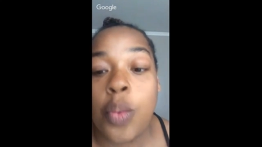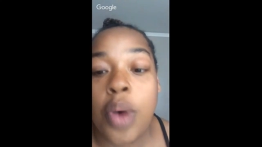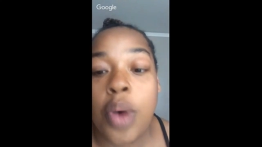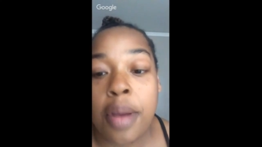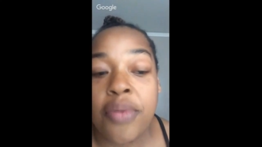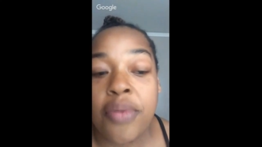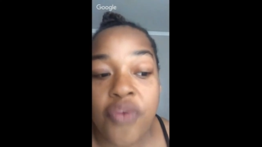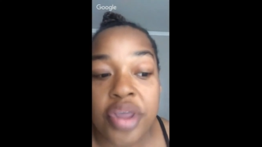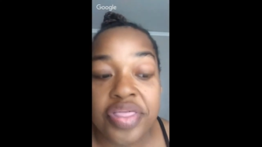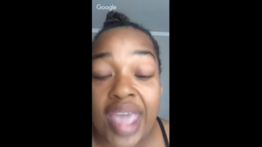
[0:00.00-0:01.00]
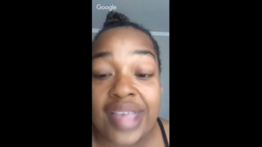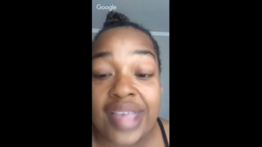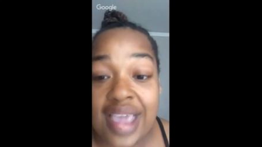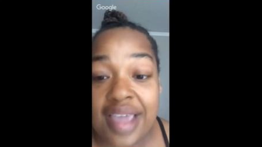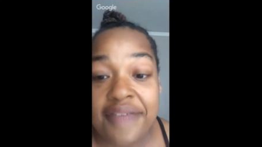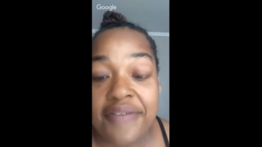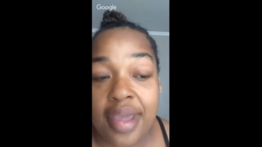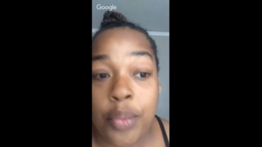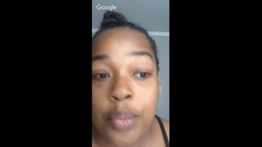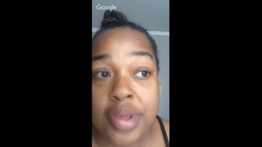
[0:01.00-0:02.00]
the one before Thanksgiving,
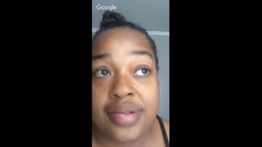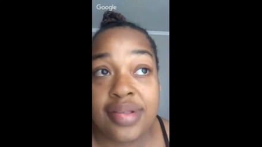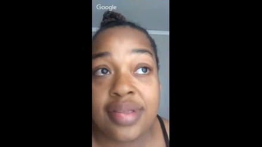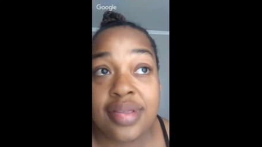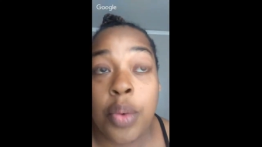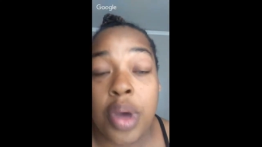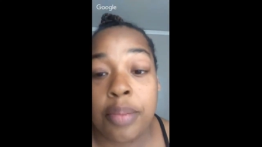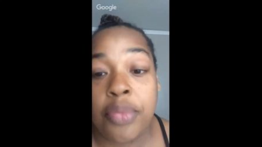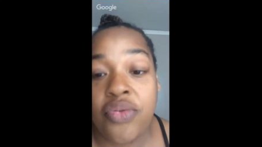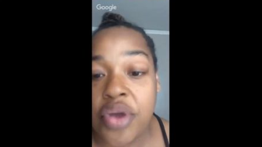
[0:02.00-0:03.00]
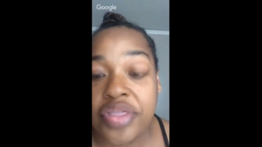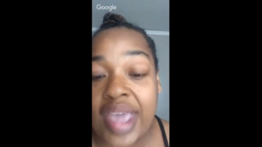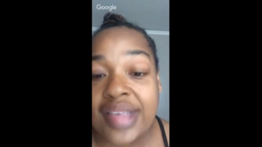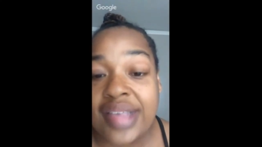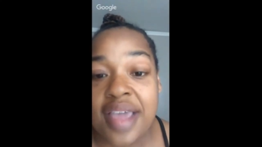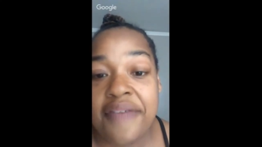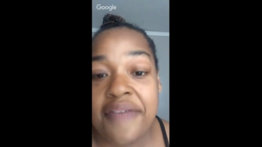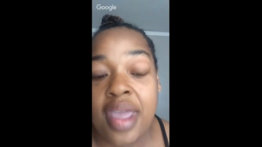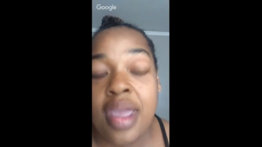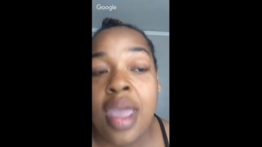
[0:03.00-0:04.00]
was the one before Thanksgiving
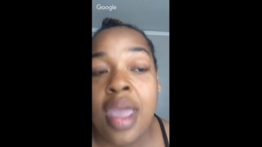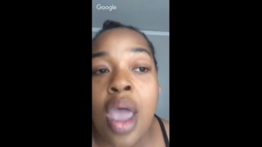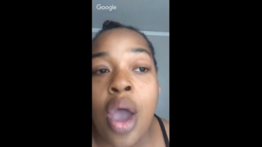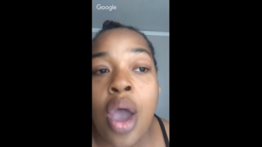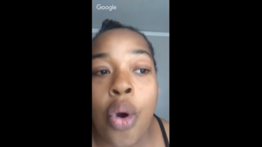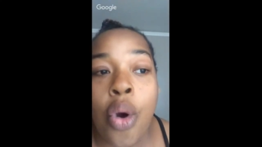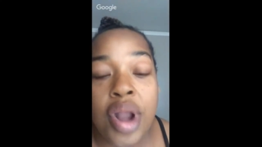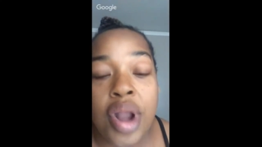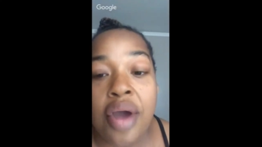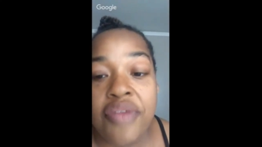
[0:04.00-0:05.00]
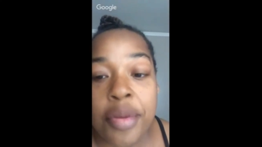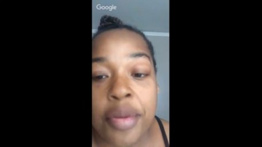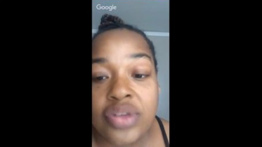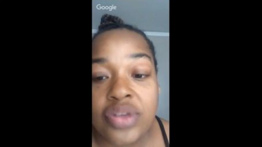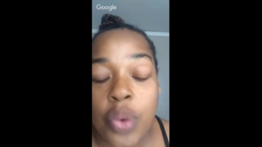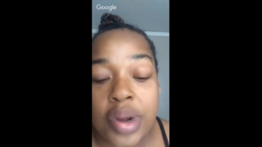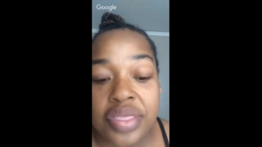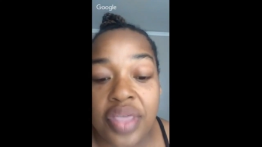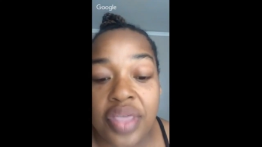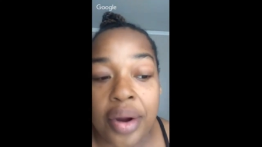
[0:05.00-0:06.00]
on November the
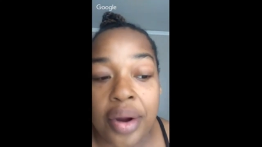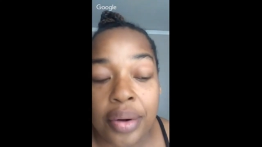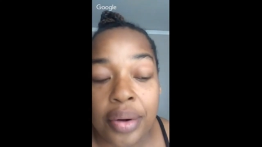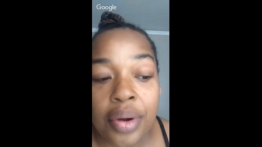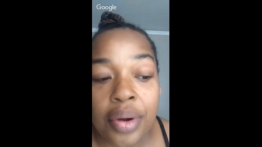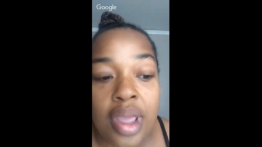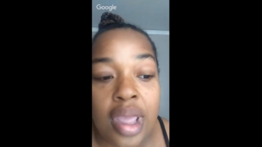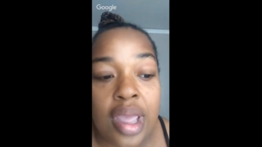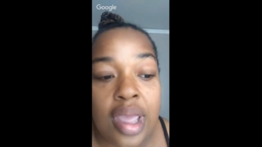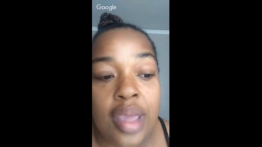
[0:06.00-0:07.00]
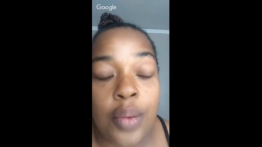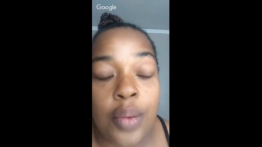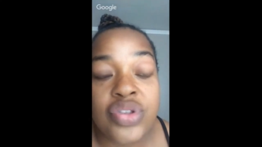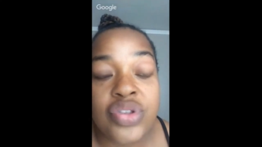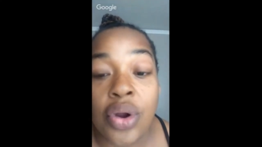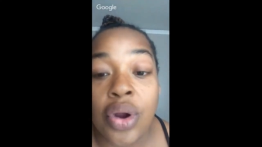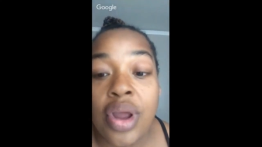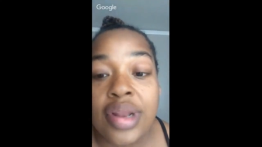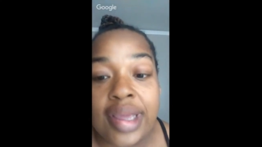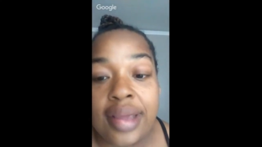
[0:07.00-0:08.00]
23rd. It was
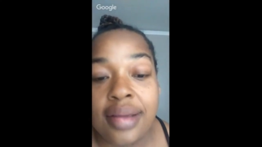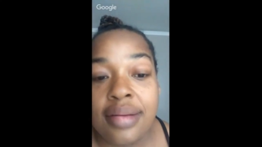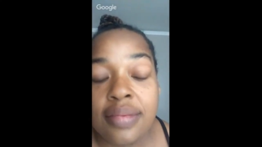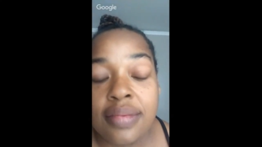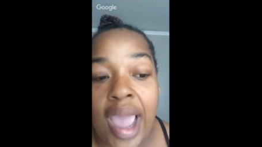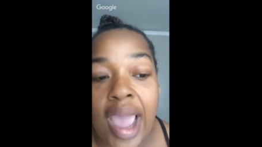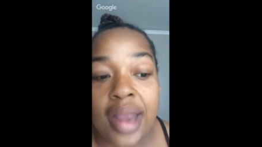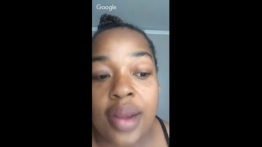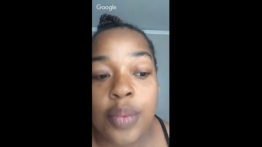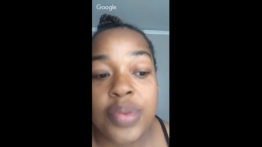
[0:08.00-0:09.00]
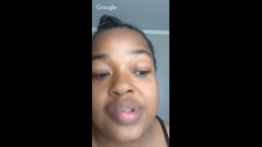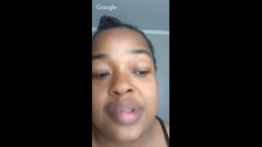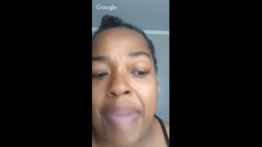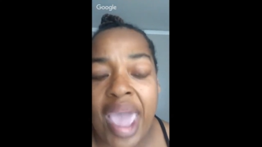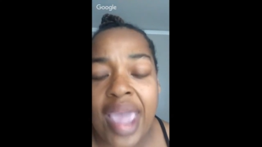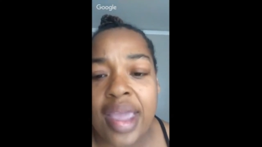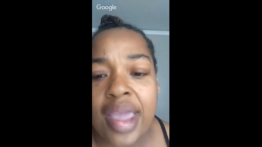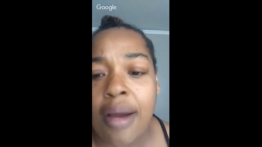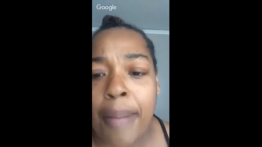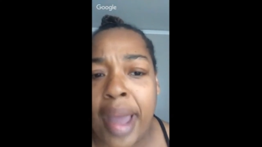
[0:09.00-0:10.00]
early and it was some
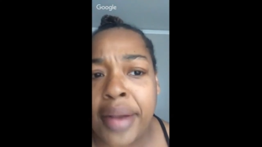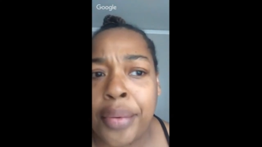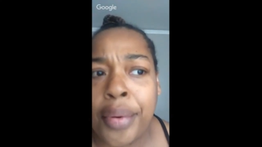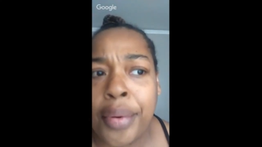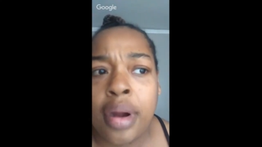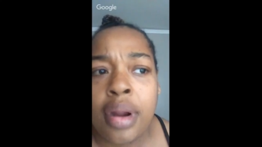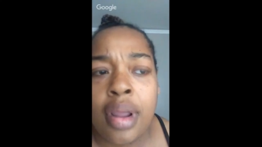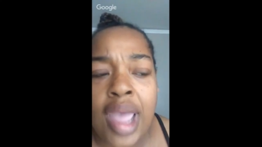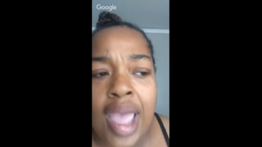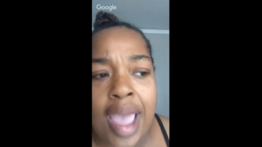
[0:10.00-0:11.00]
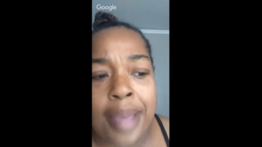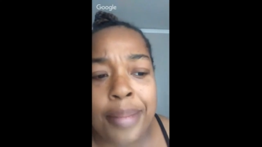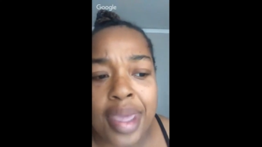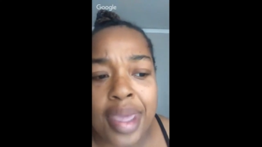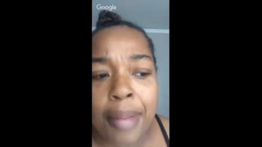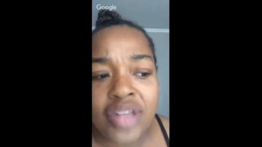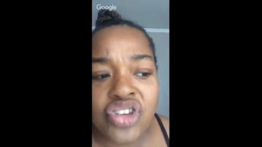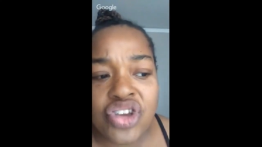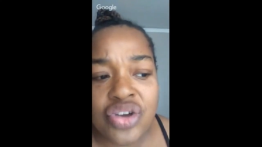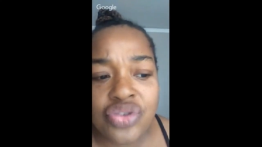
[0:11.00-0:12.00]
banging on my door. And me and my
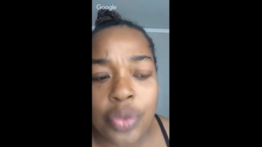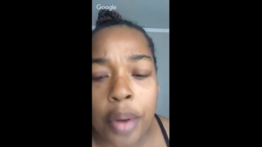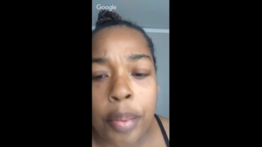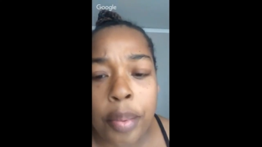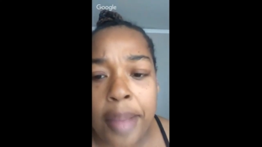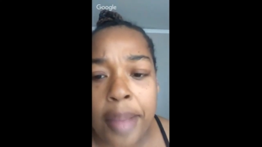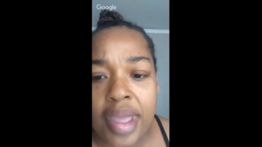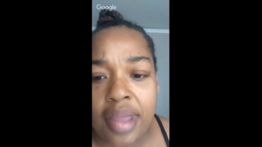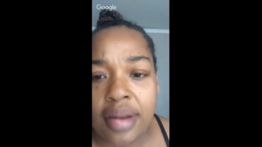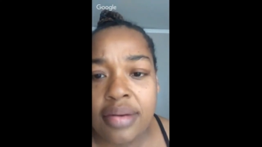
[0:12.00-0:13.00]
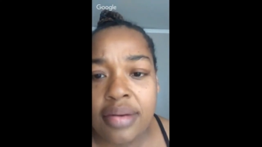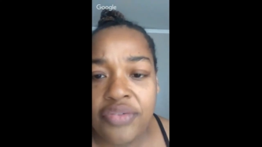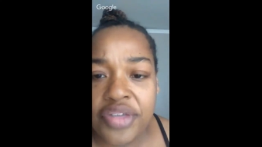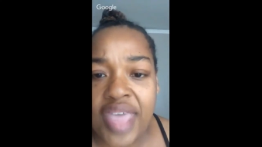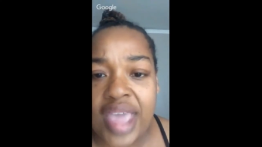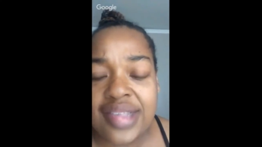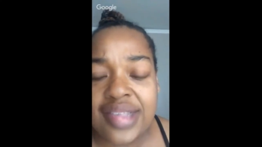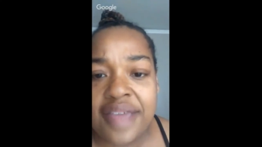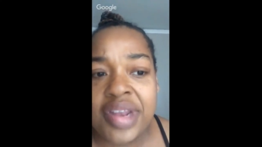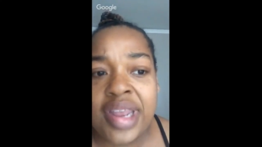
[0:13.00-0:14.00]
children were prepping for
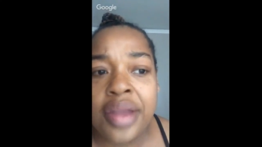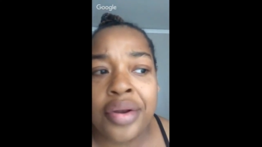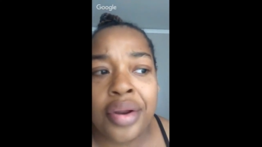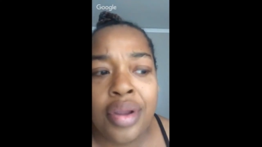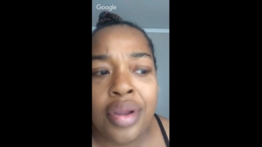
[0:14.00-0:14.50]
Thanksgiving dinner.